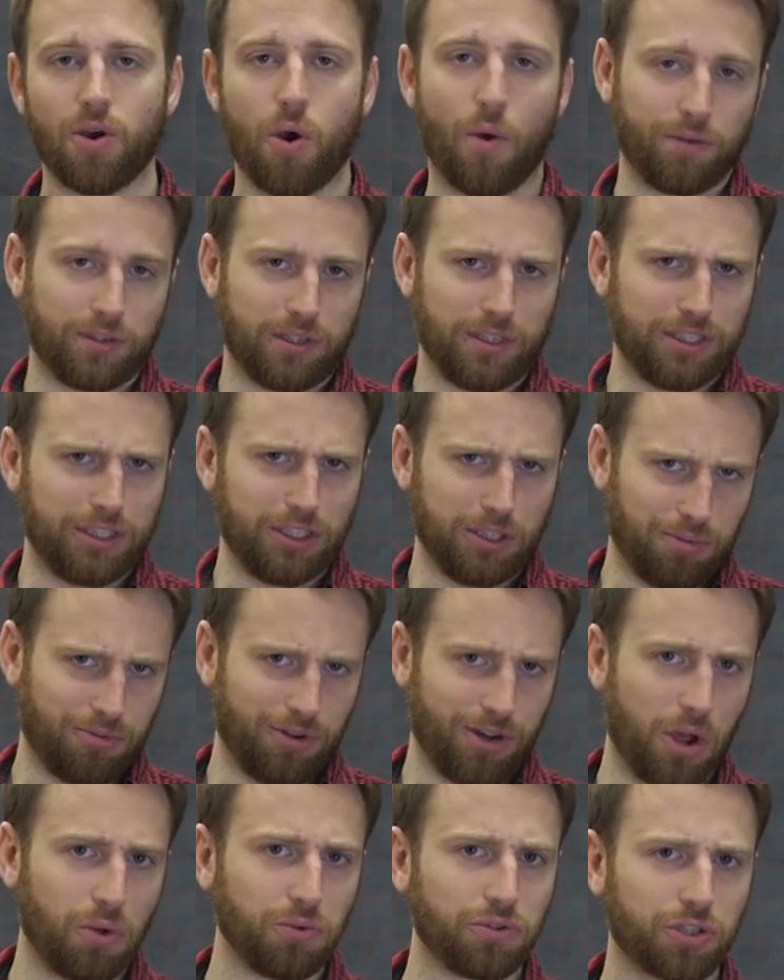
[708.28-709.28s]
Obviously, this is a
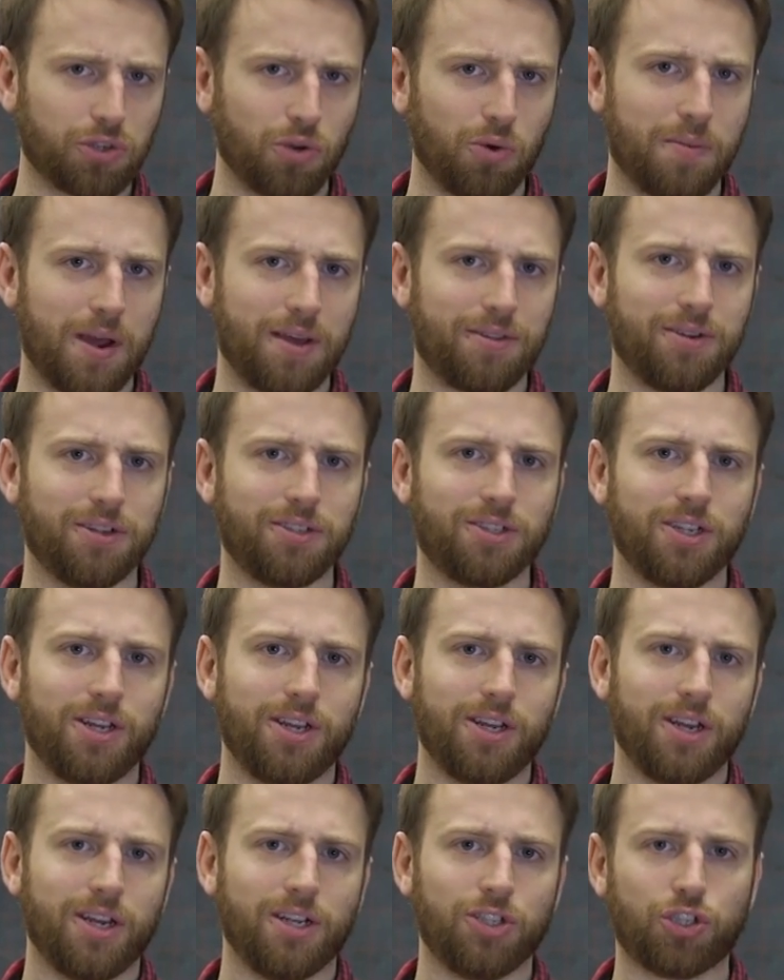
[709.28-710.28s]
pretty old school method
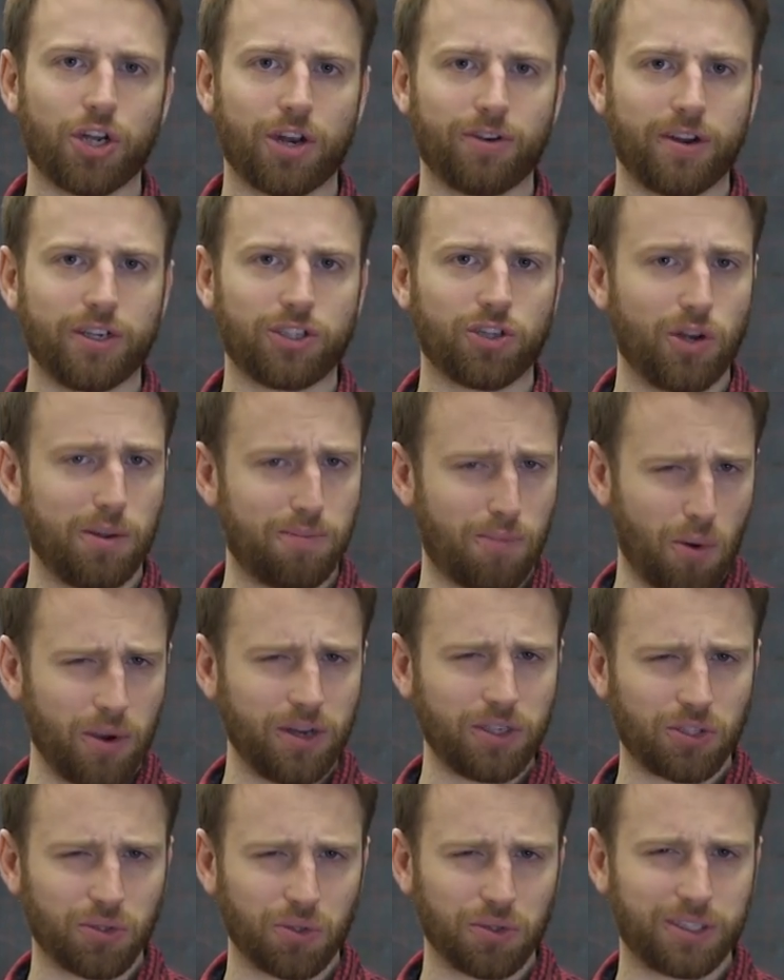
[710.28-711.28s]
and generates only
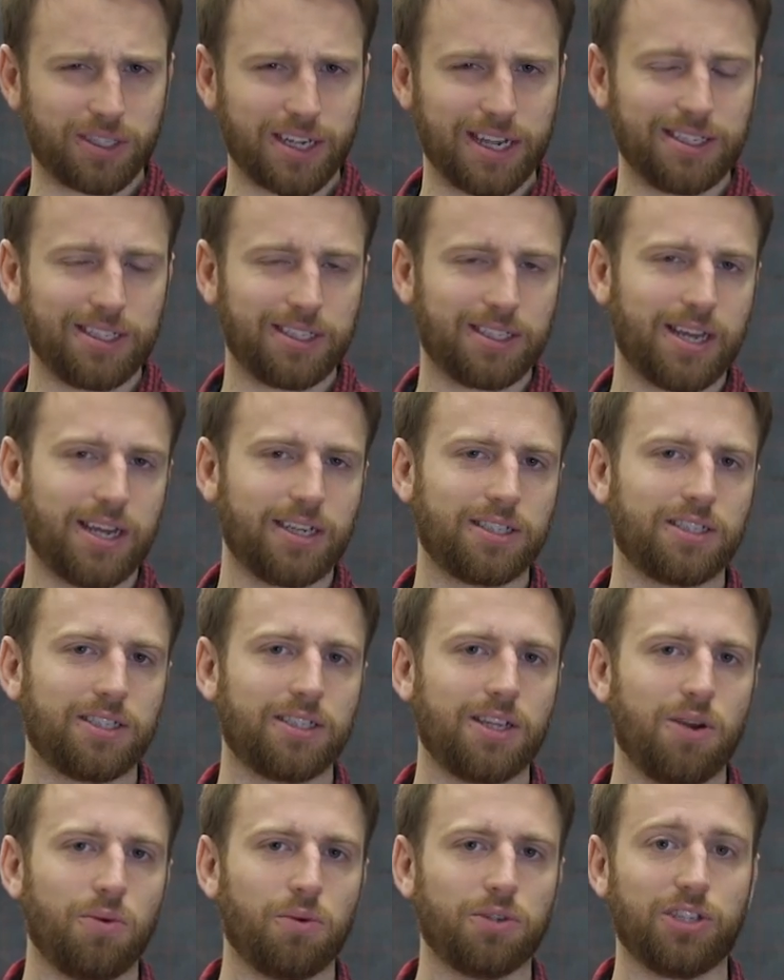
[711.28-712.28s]
point source data
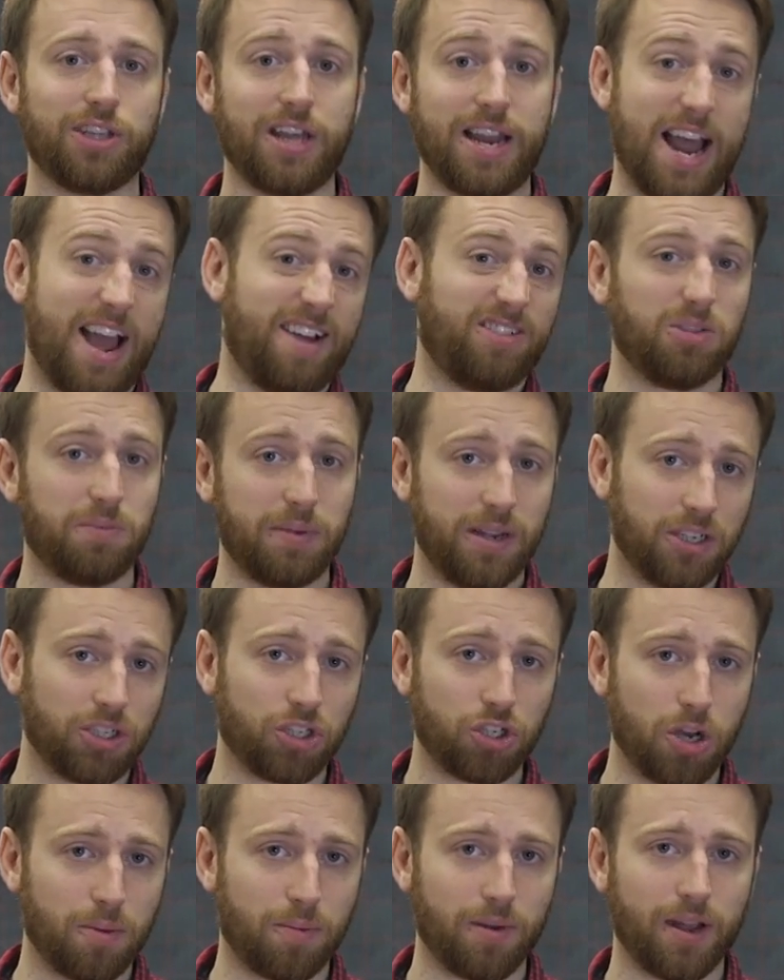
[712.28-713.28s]
sets, which then have to be
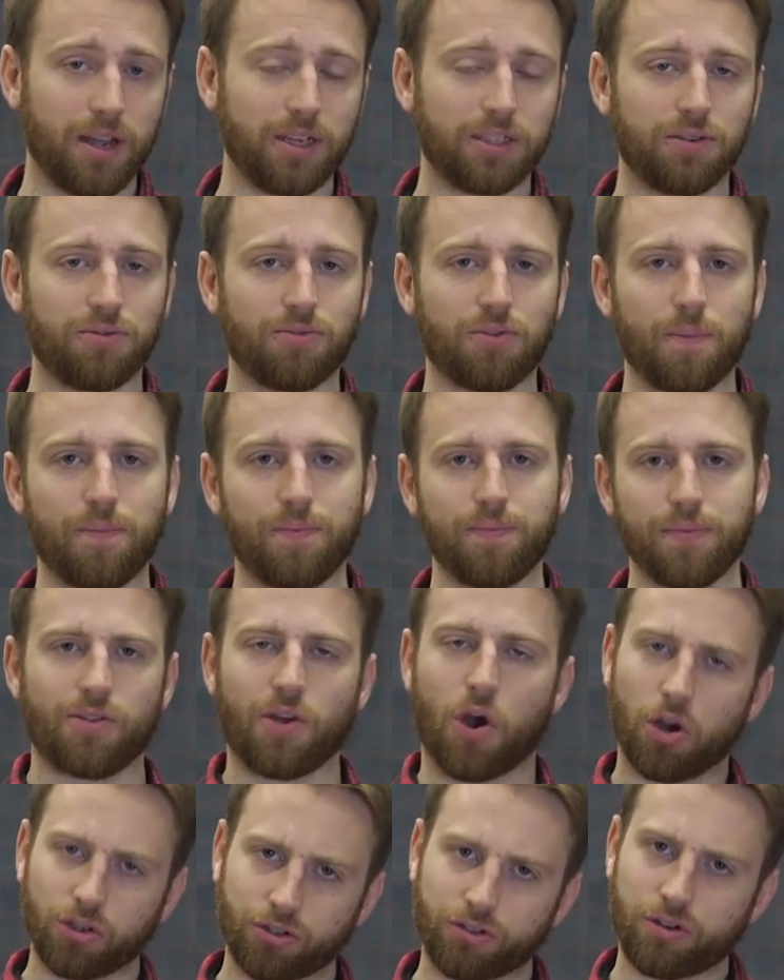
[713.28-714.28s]
interpolated from.
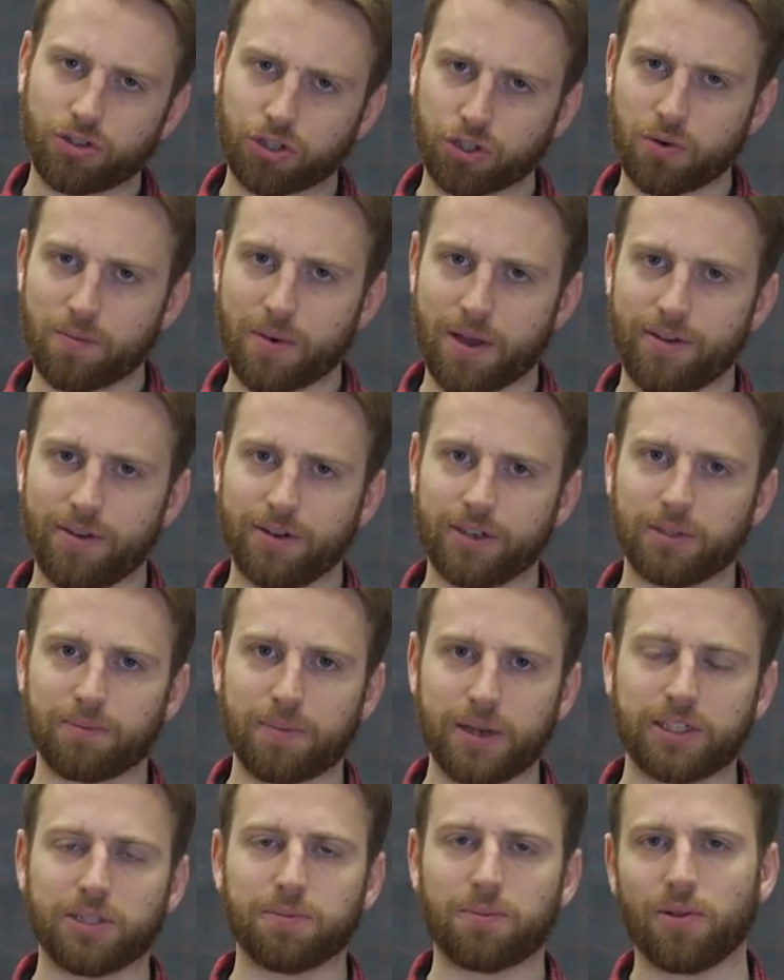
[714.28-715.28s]
The hydrological method is
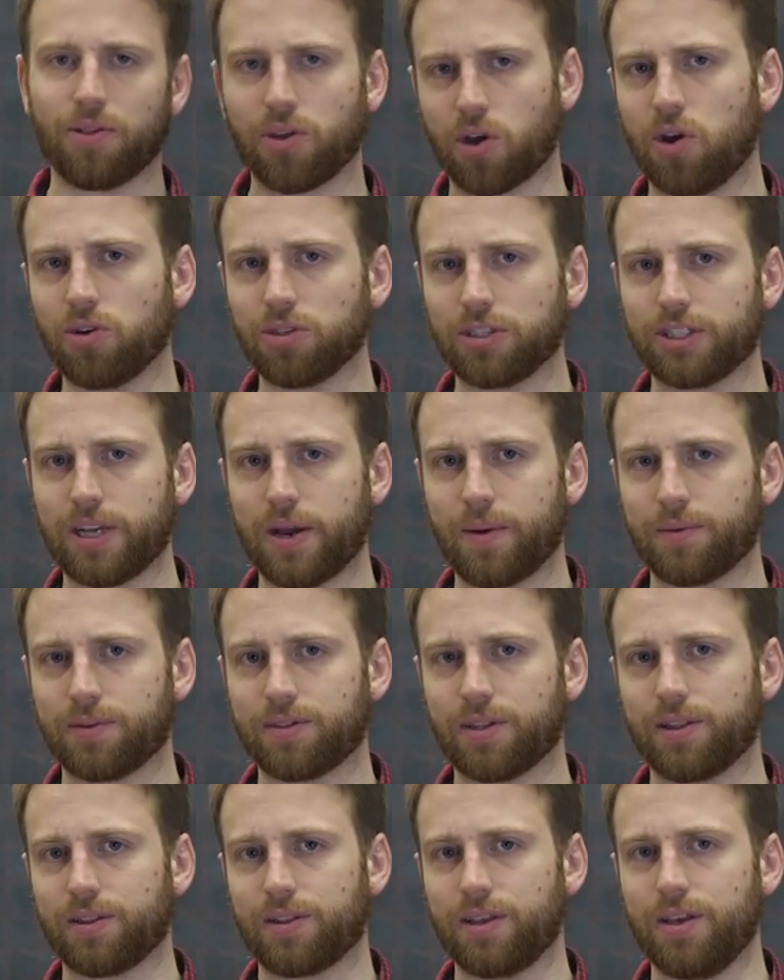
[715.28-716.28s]
based upon the
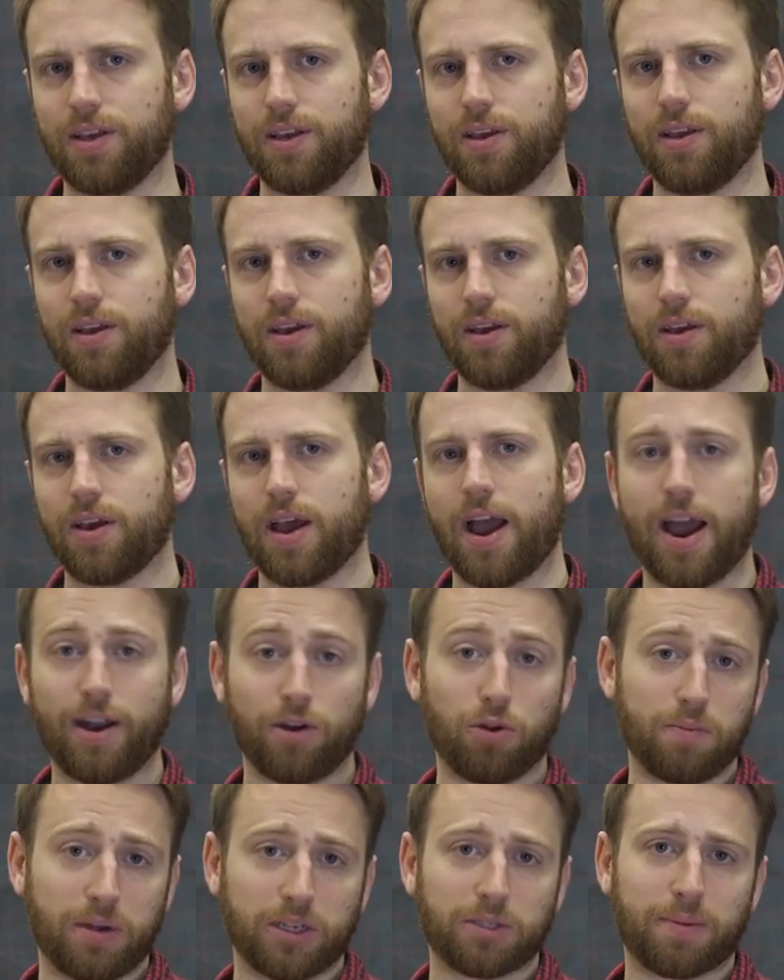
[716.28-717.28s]
concept that the
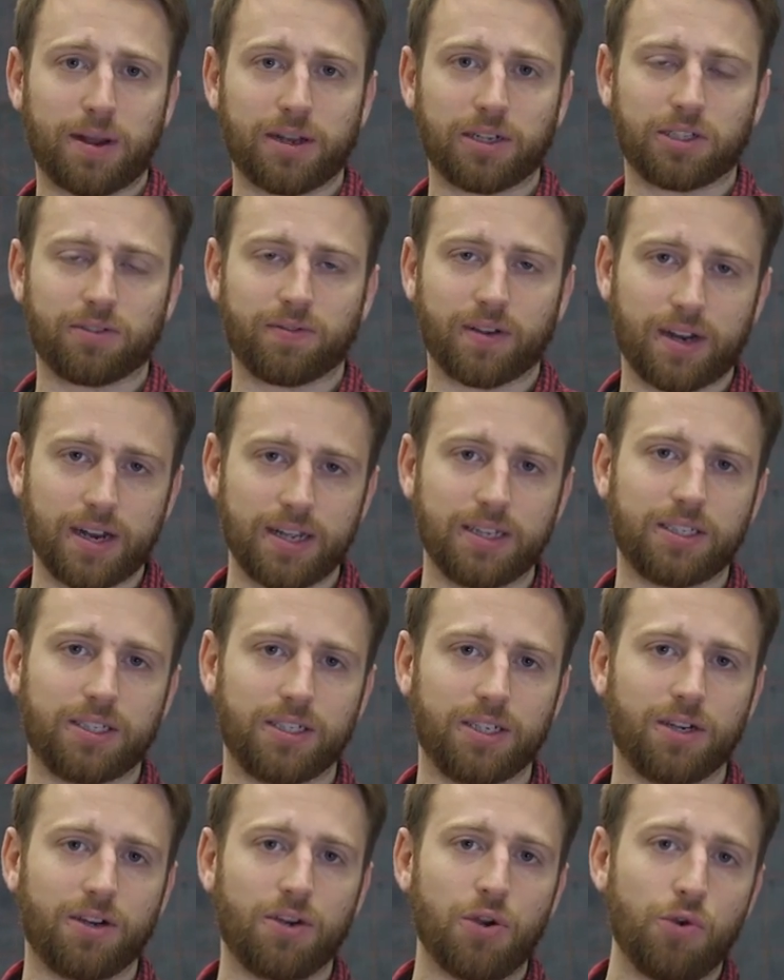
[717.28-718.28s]
annual mass balance of a
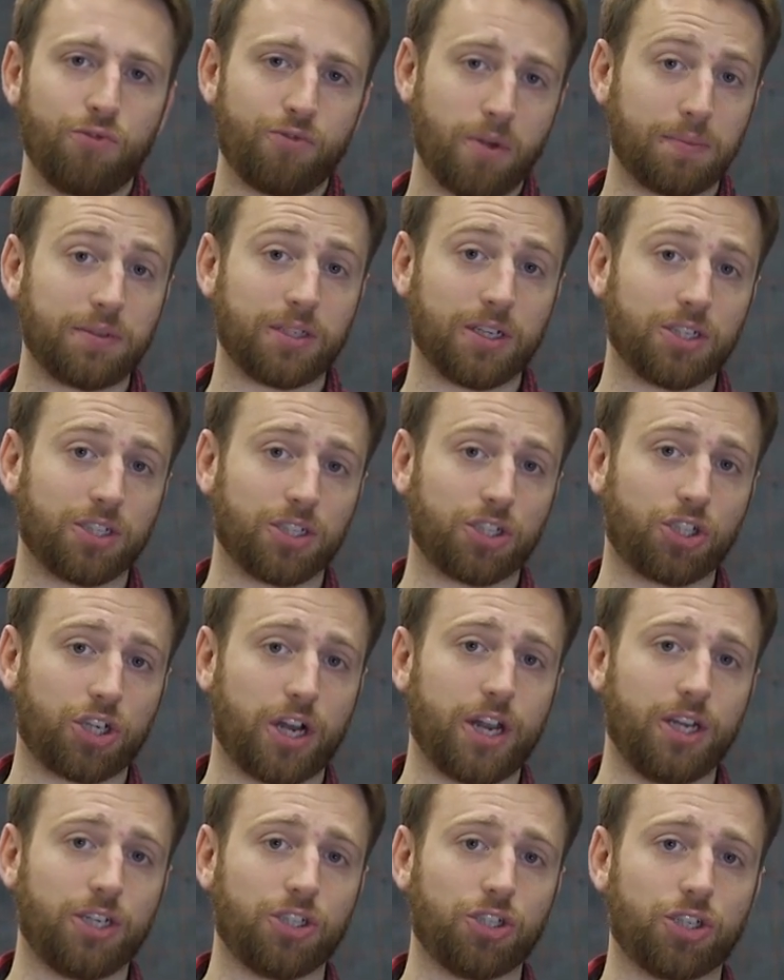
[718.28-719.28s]
glacier represents a
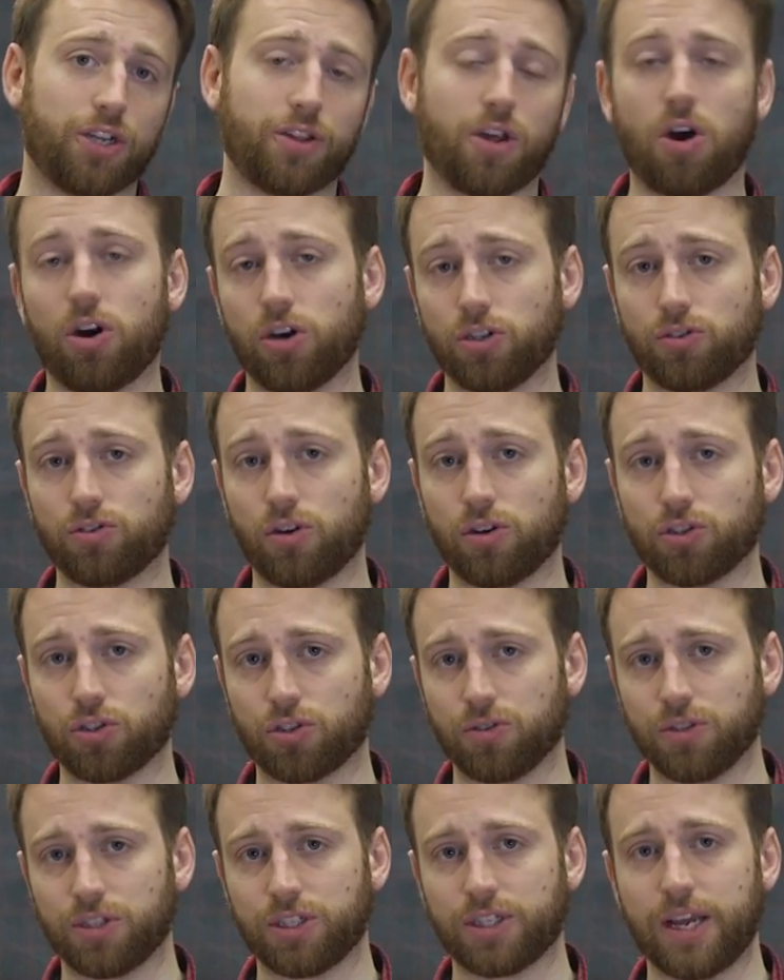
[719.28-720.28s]
change in the
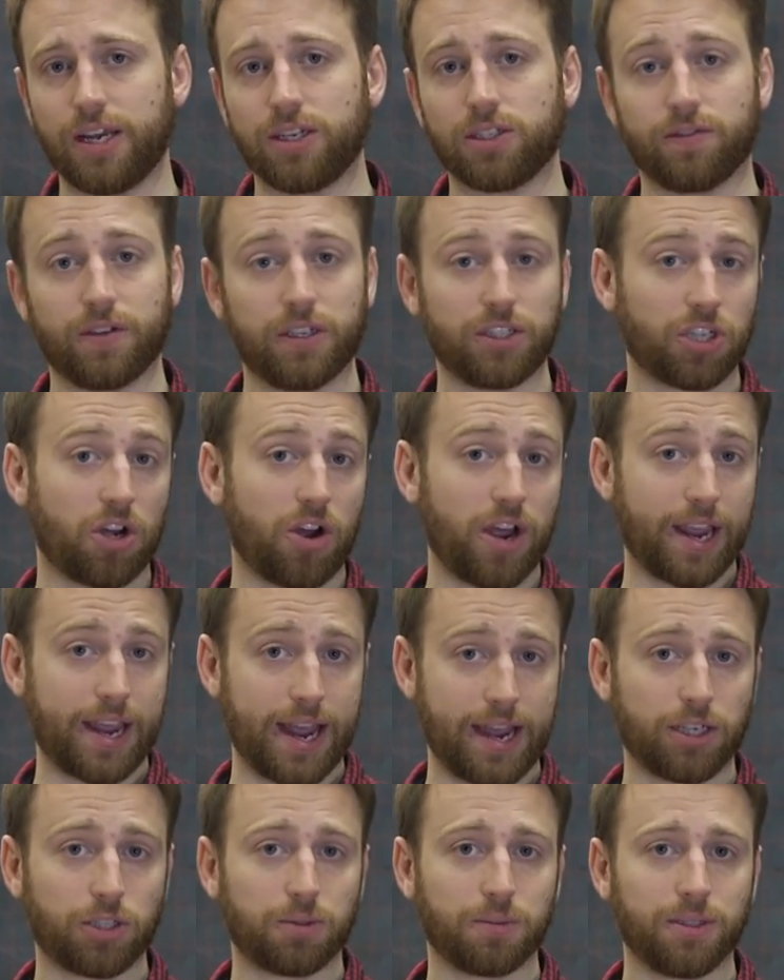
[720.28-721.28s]
hydrological state of an entire
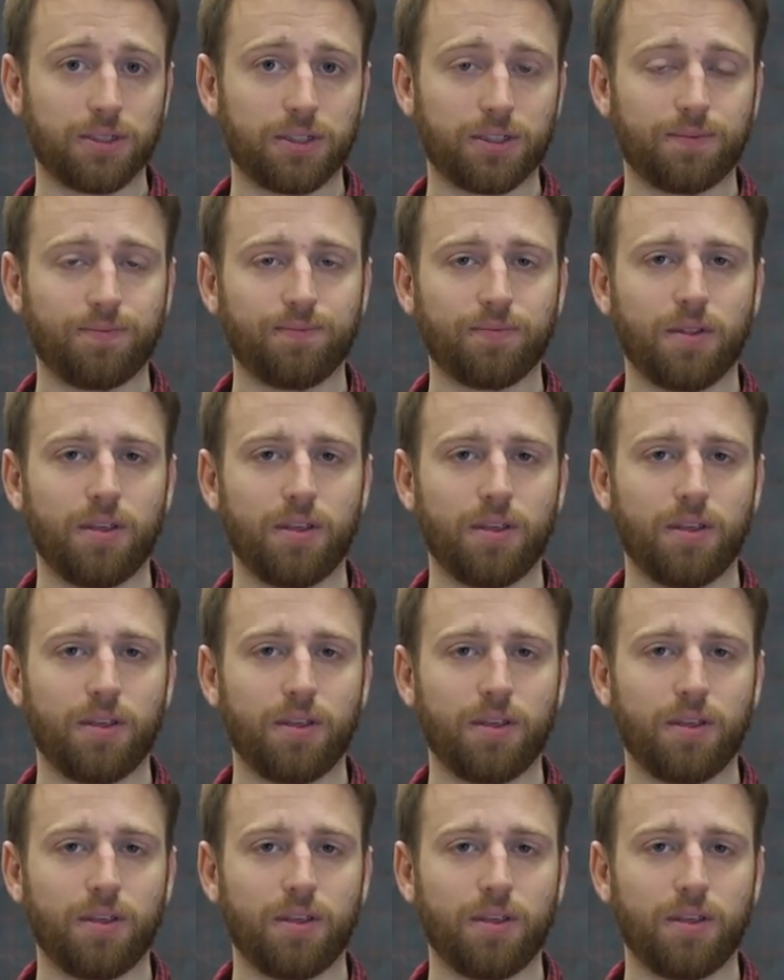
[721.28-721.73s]
catchment.